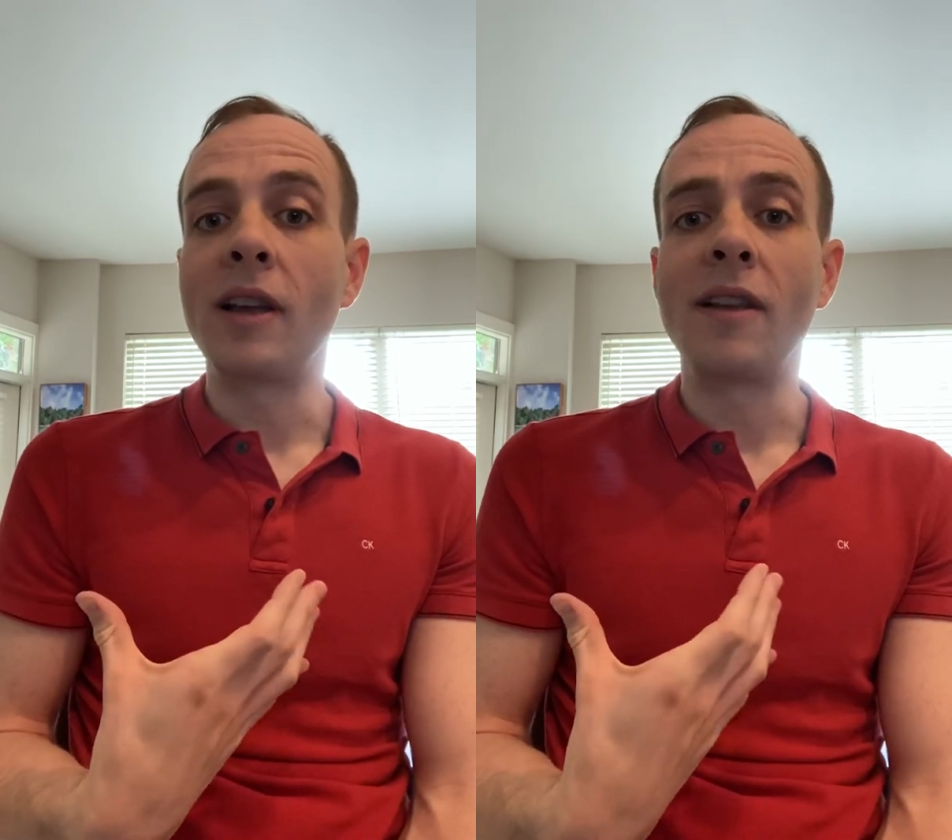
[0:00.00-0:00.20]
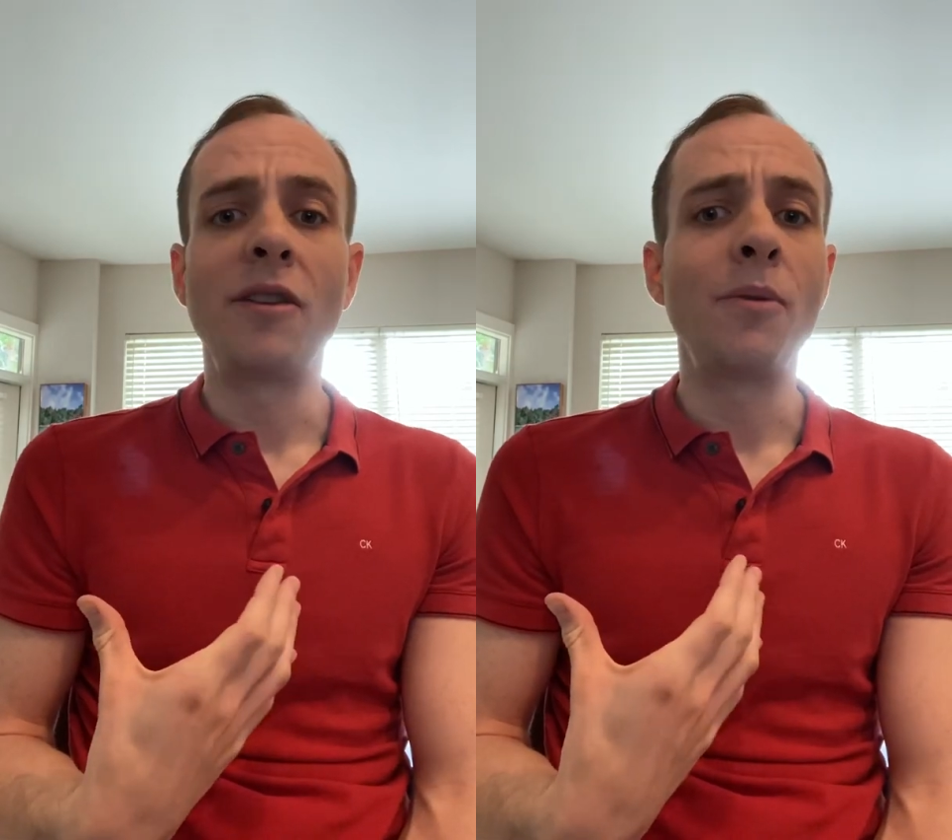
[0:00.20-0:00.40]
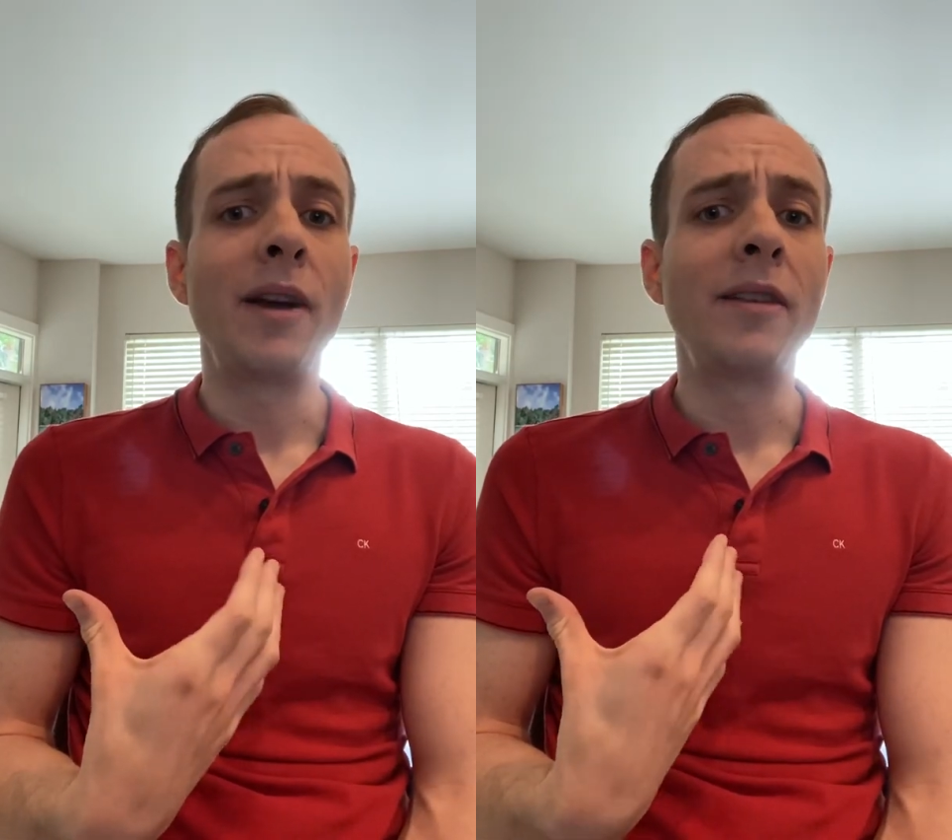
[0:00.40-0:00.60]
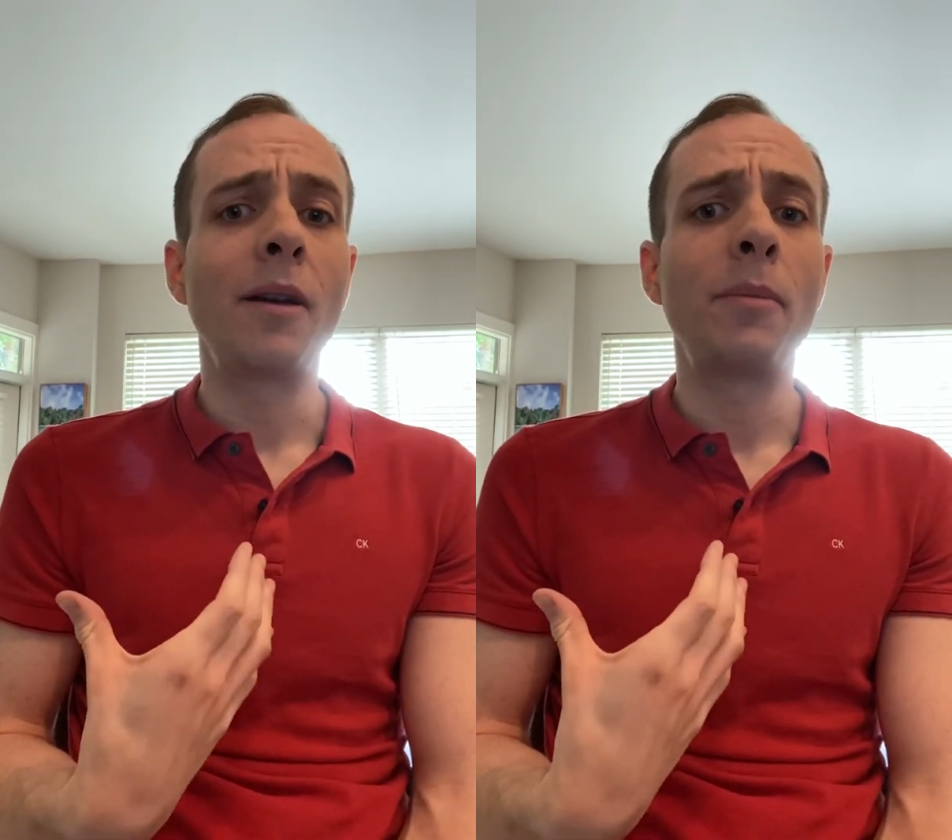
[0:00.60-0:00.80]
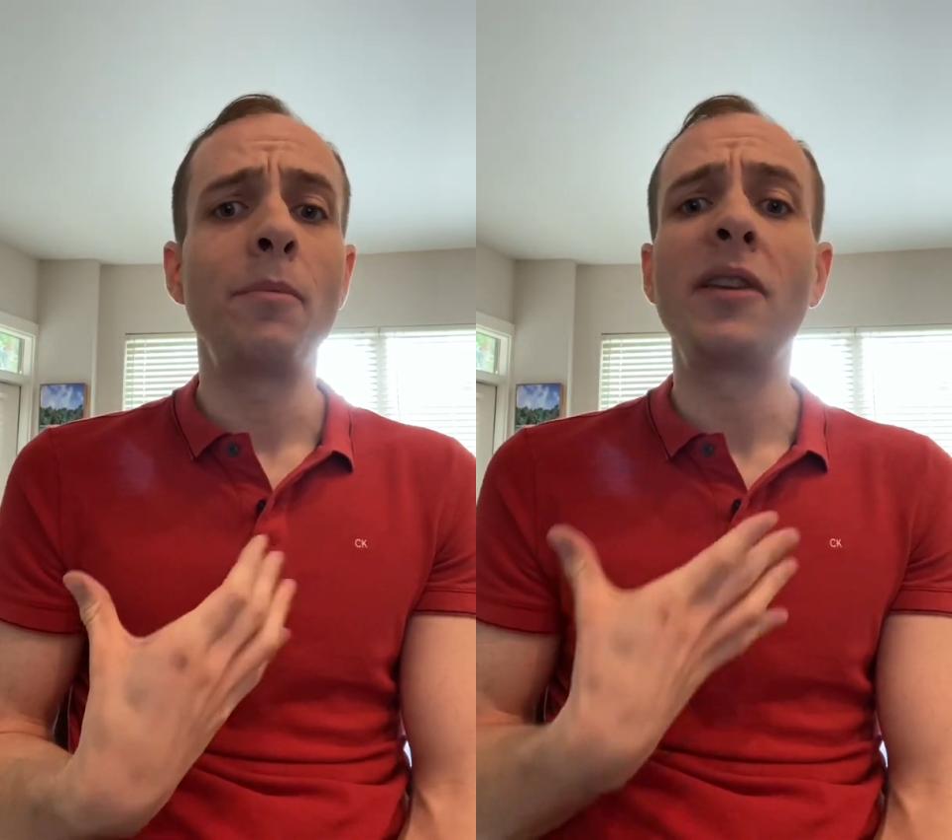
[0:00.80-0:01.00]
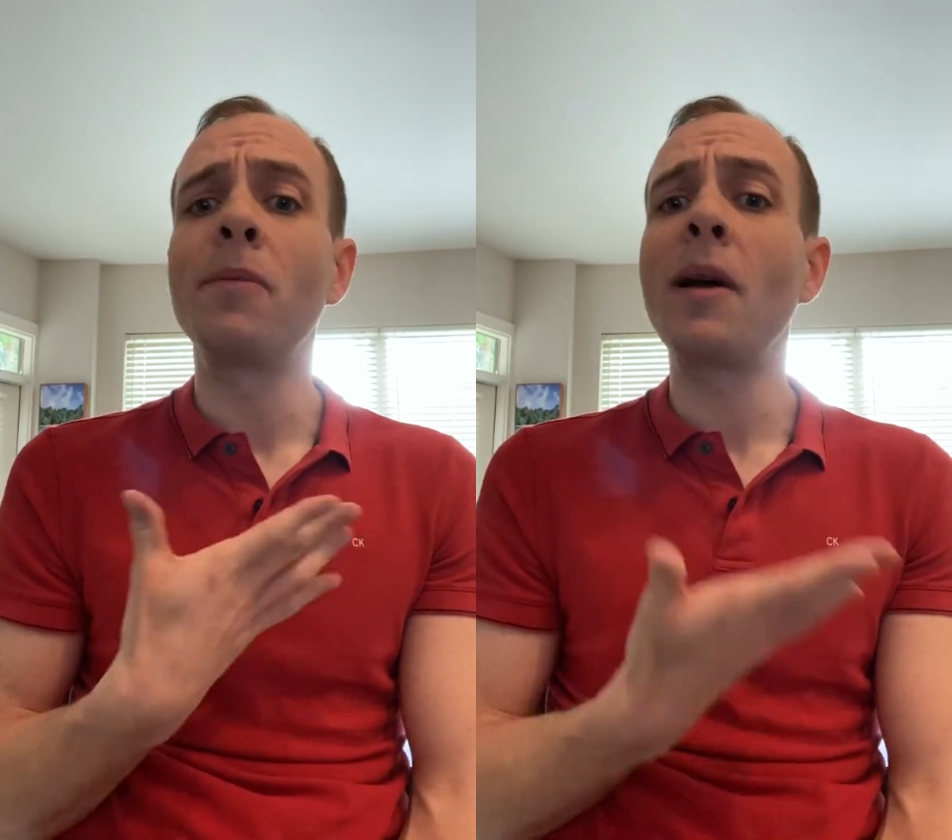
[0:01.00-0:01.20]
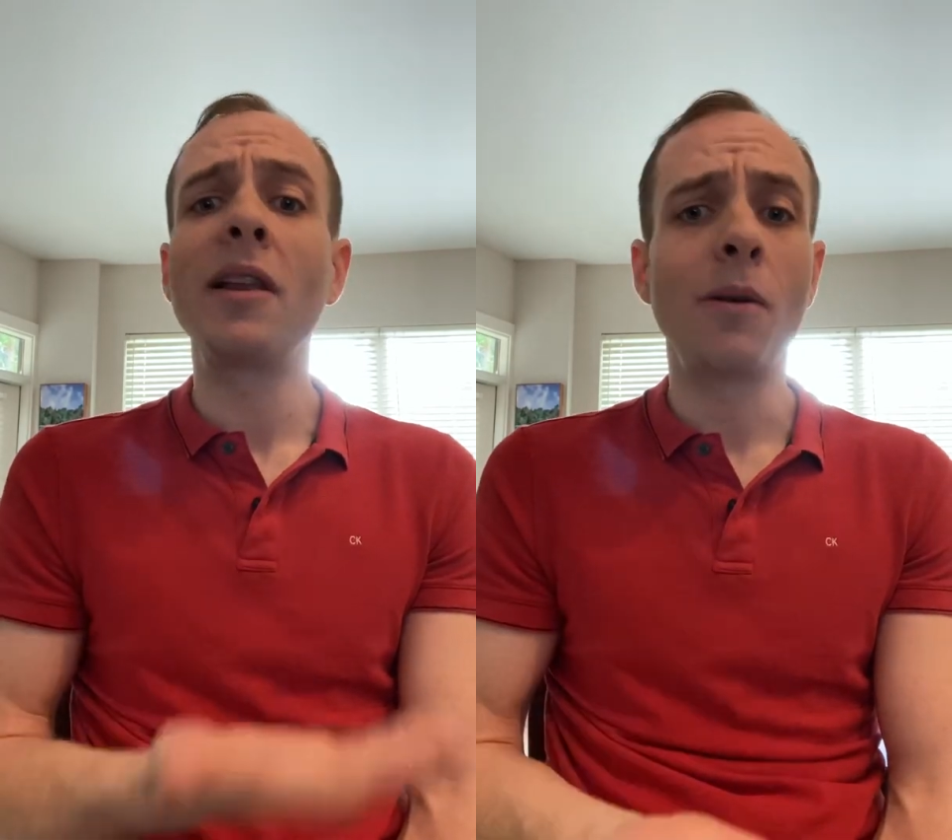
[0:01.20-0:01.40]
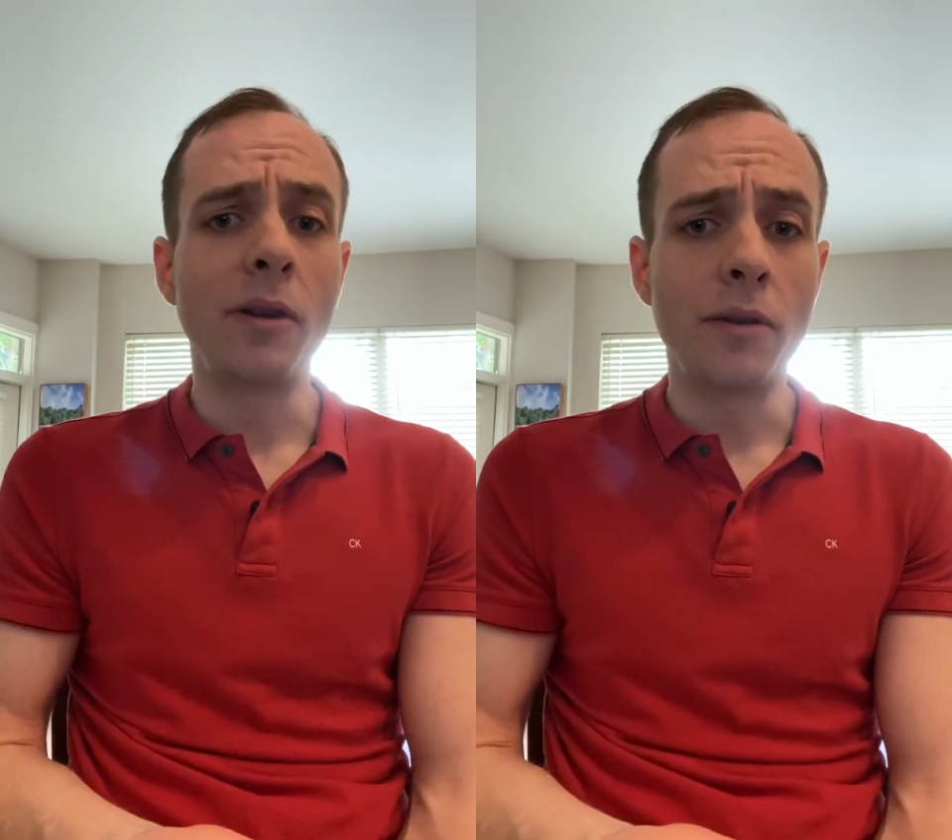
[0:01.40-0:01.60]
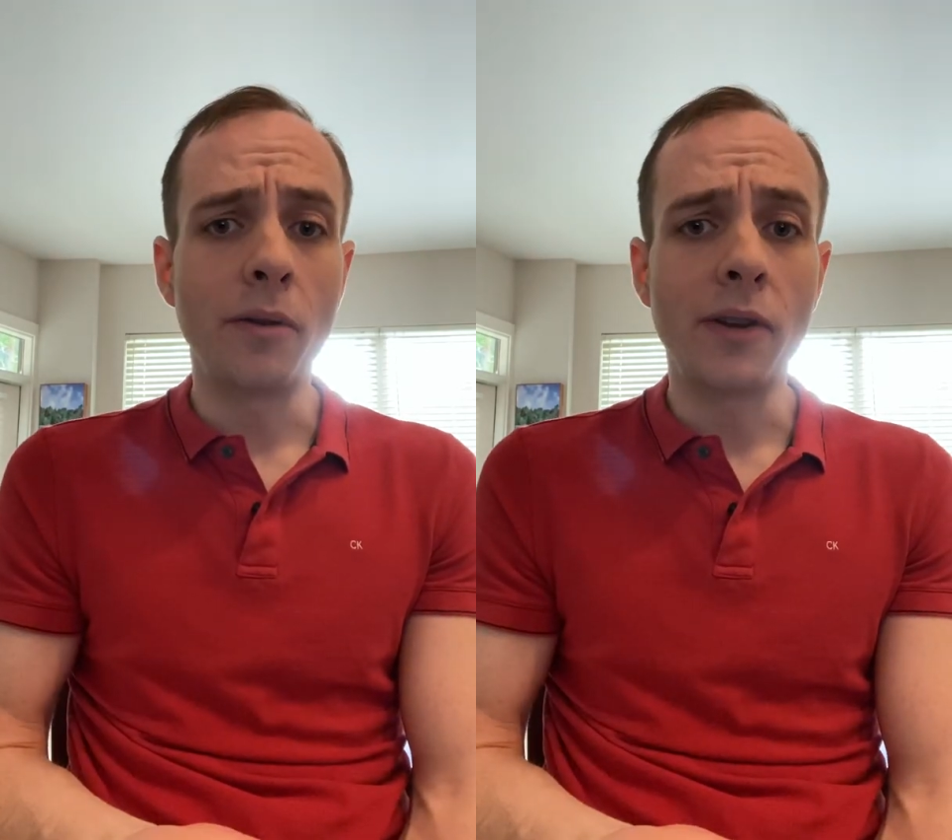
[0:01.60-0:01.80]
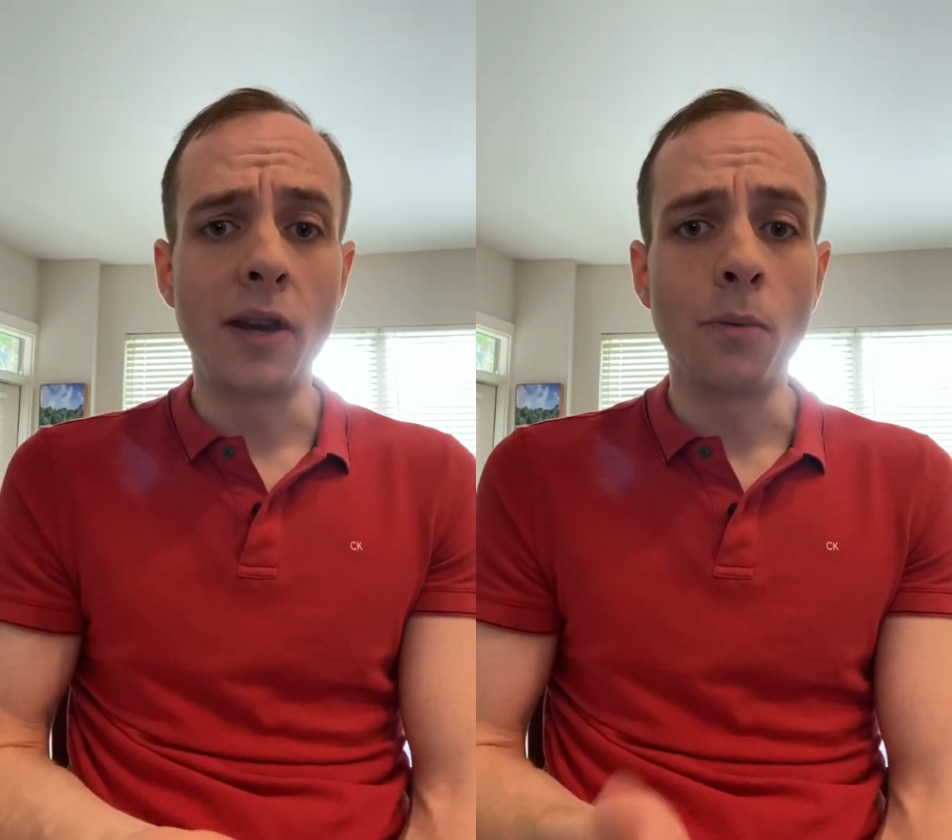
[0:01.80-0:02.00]
and then you end up misspelling one of
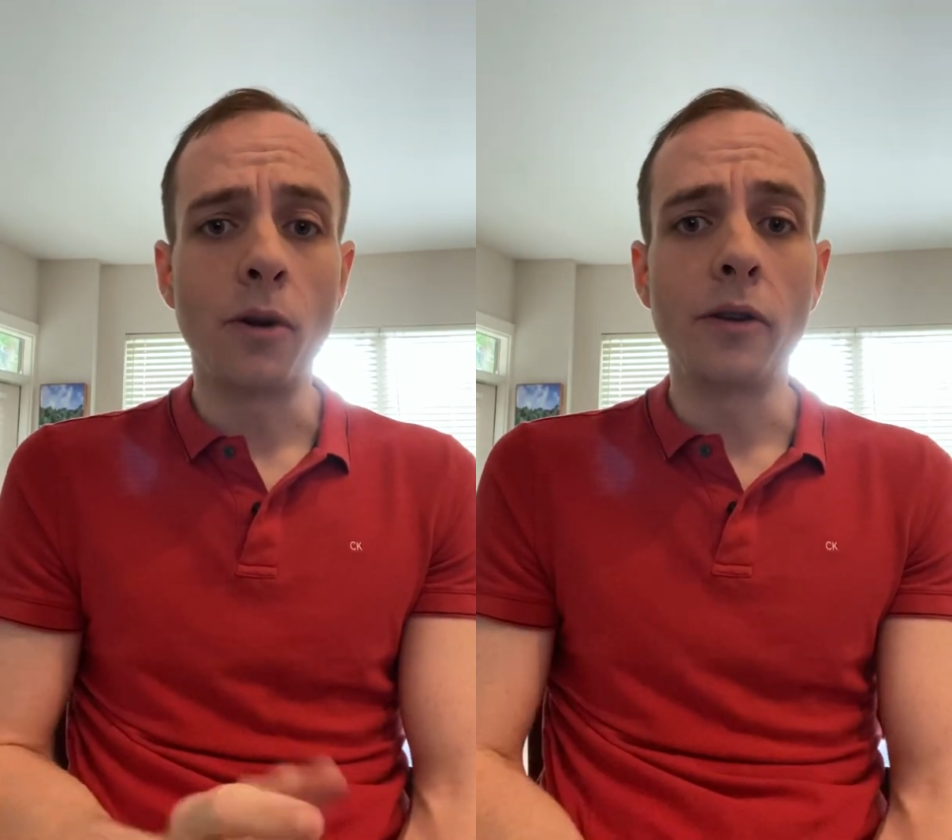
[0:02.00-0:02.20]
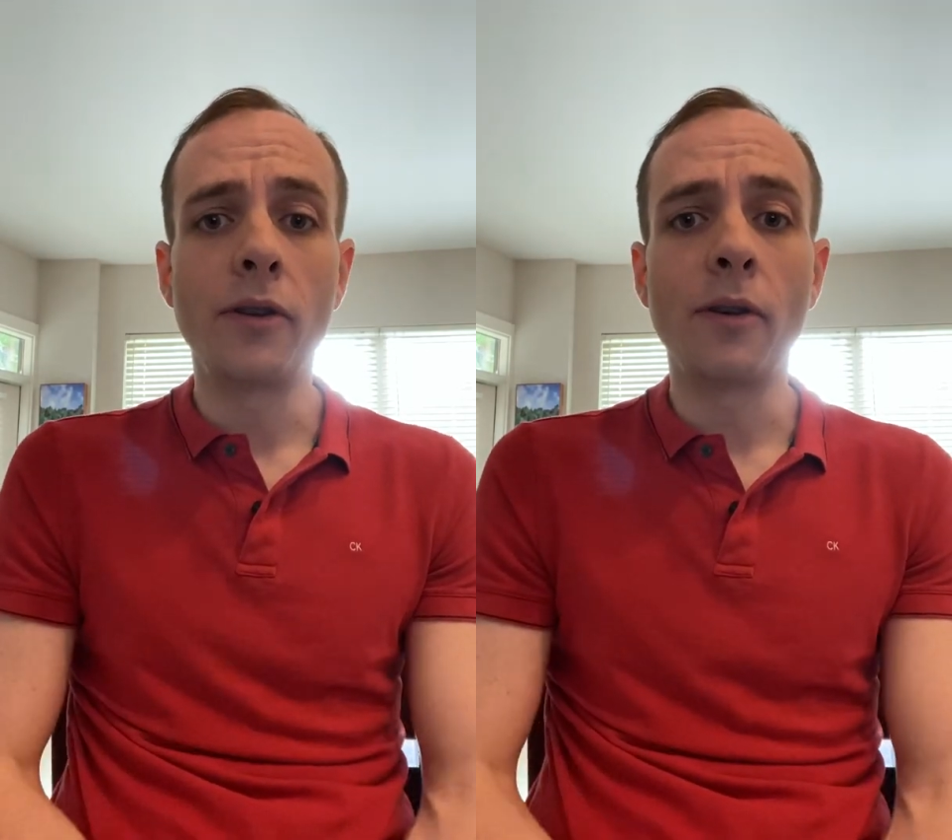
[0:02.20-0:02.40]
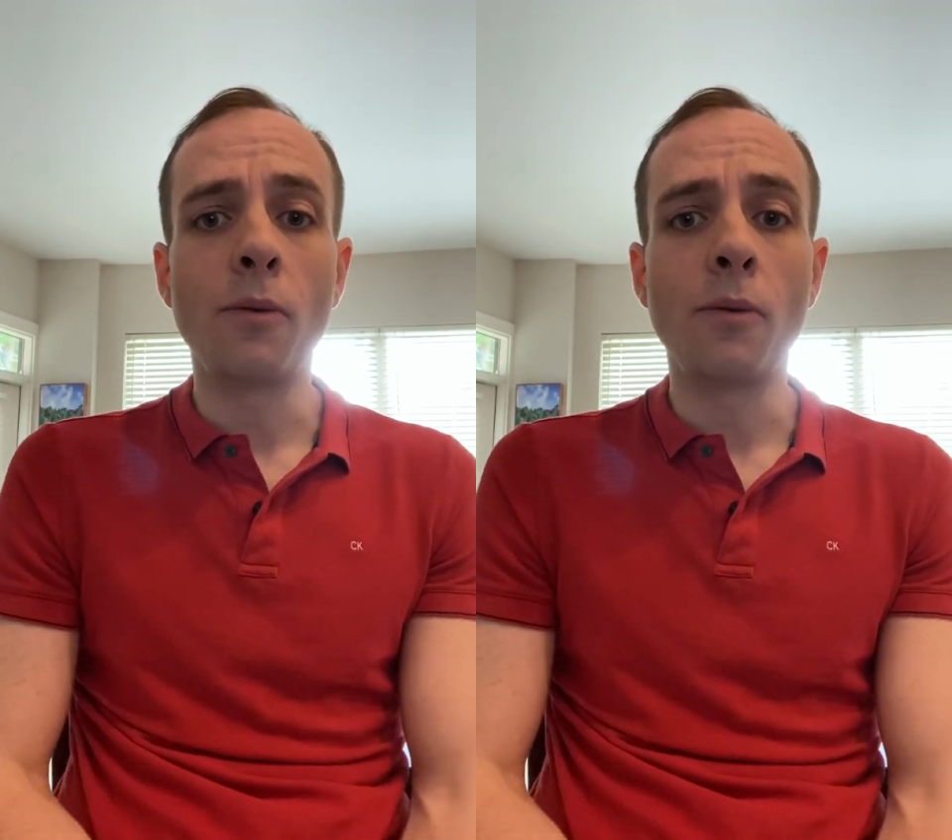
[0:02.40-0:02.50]
those keywords.